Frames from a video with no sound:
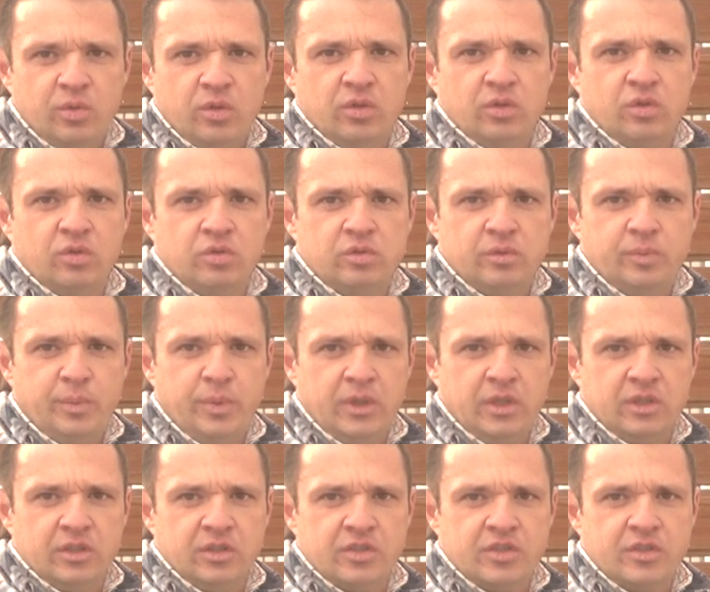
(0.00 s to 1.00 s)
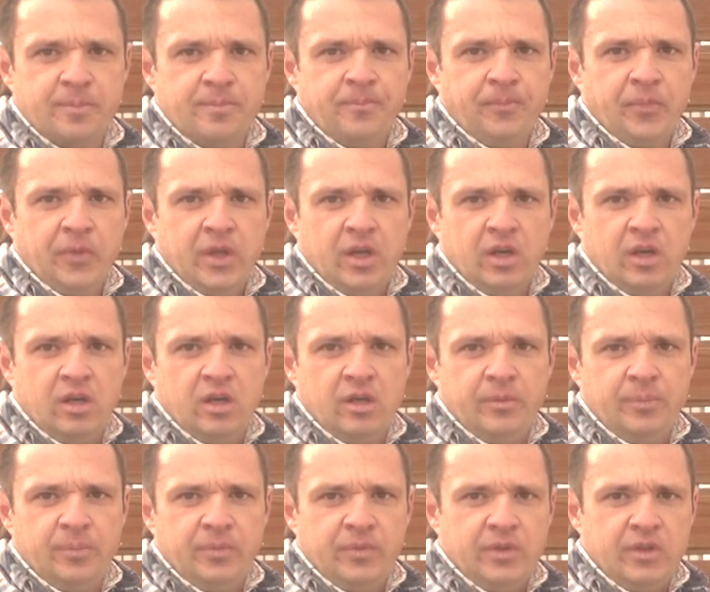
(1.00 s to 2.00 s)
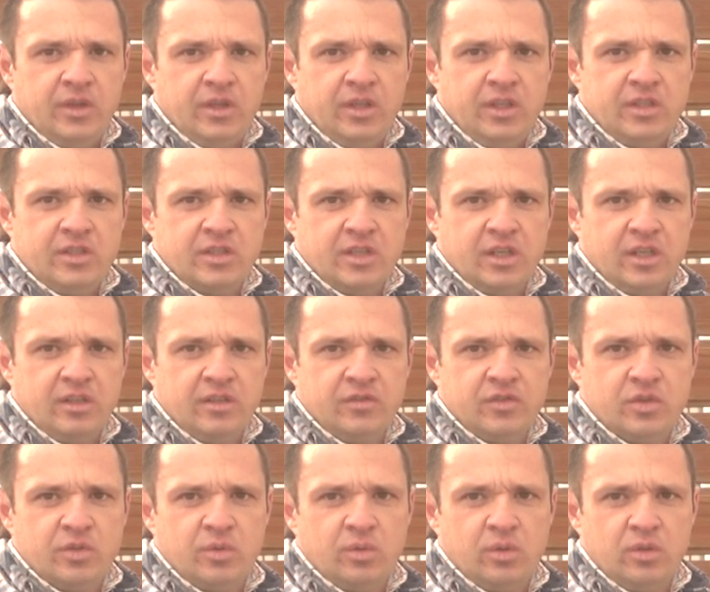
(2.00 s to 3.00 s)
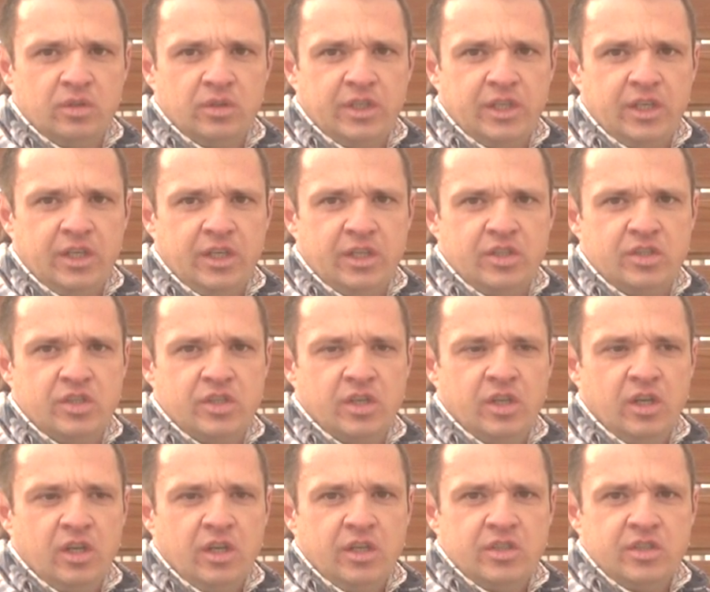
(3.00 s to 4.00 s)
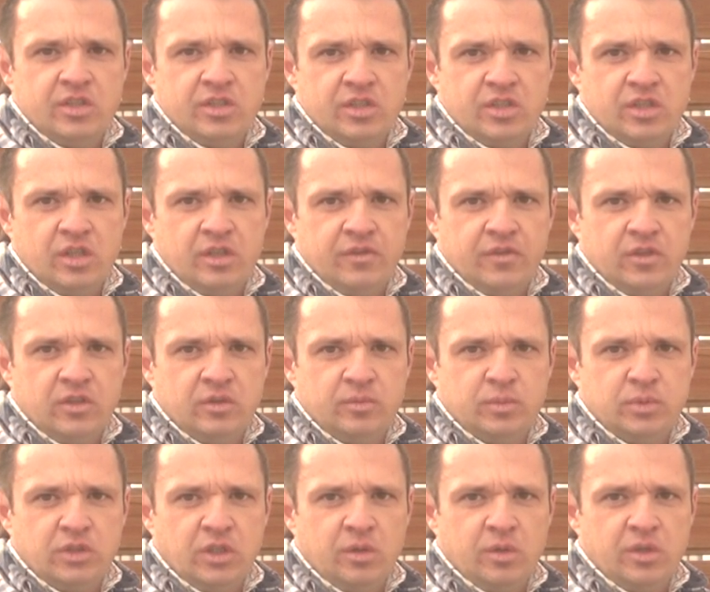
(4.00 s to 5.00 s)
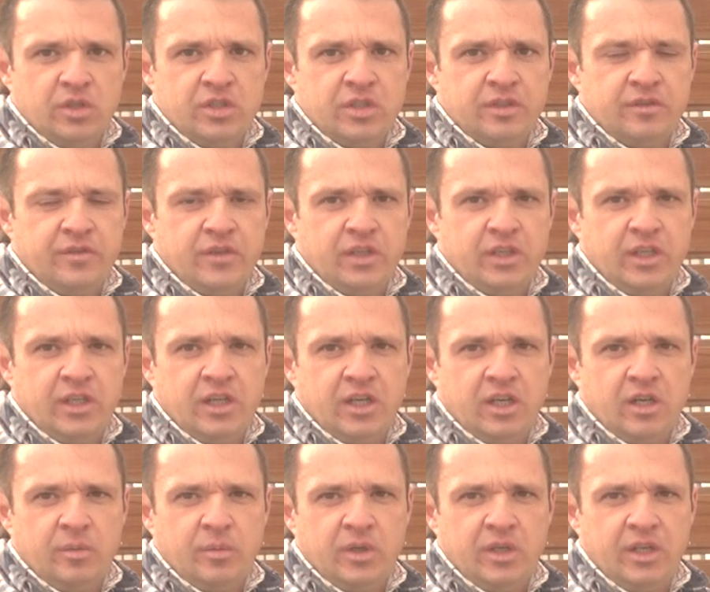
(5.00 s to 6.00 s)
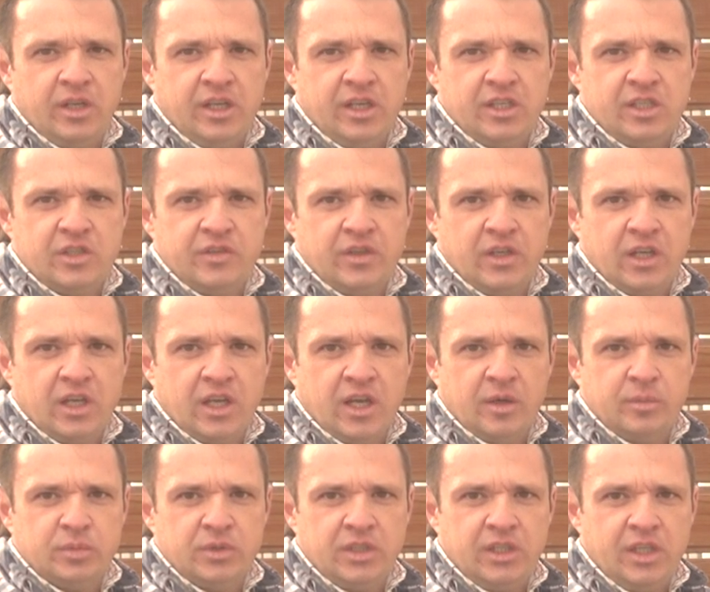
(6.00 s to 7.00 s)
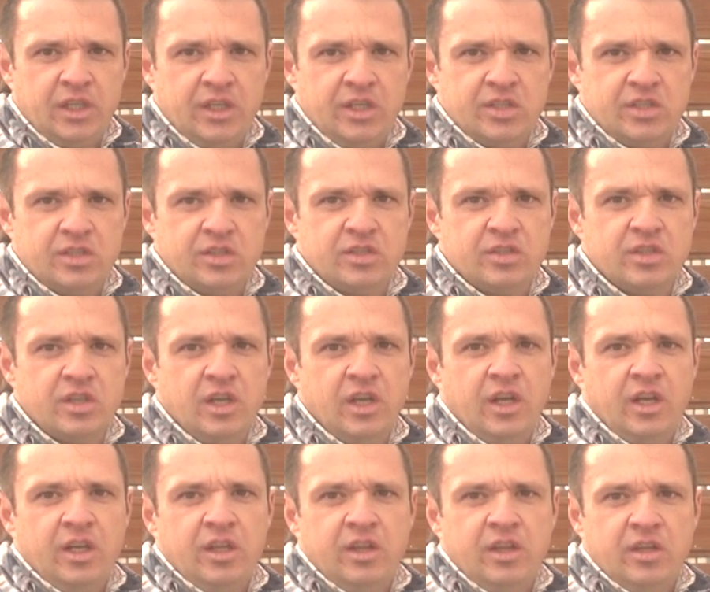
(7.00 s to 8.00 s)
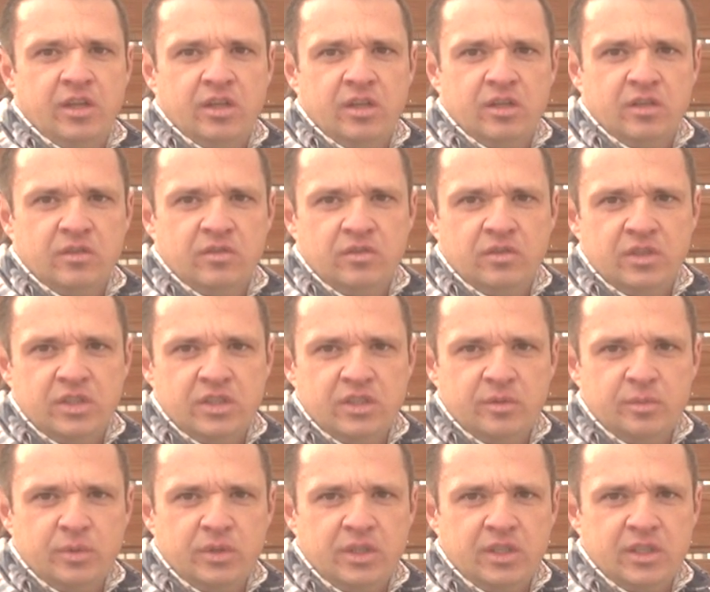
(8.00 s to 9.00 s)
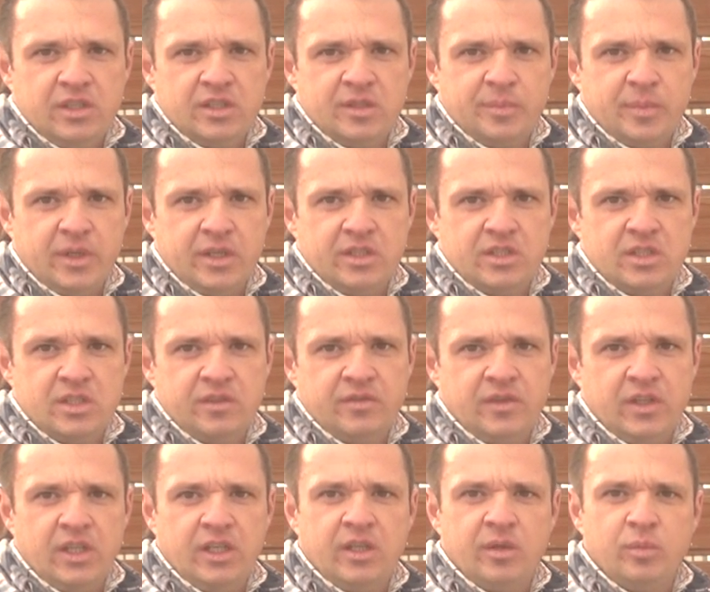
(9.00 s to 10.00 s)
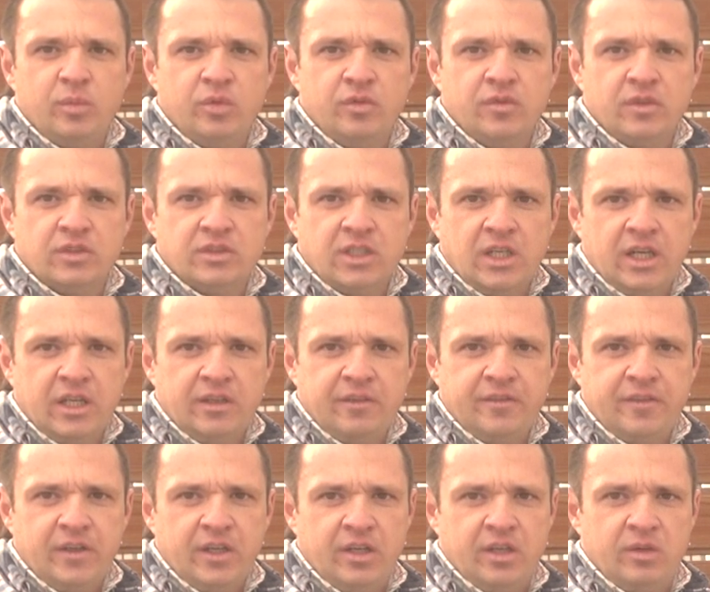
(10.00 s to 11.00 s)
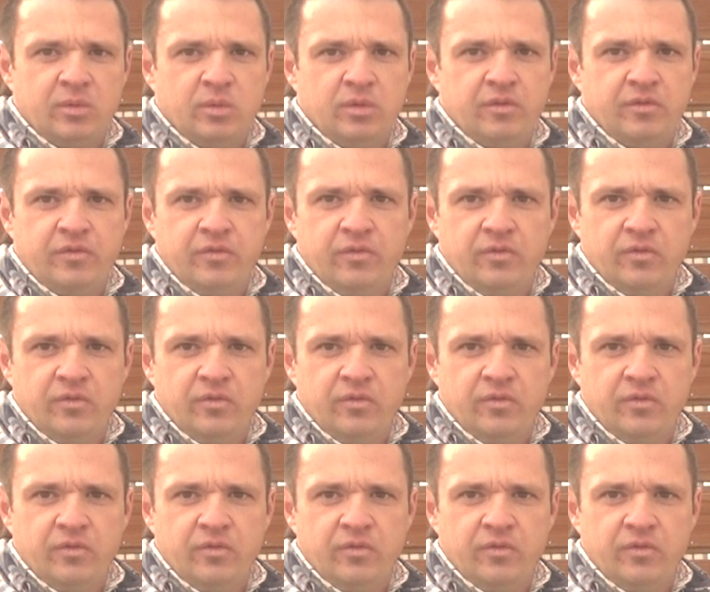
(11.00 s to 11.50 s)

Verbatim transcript: oil-cooled builds. Um, these kind of squirrel cage centrifugal blowers are very common in HVAC applications. They're reasonably inexpensive, they can move a lot of air with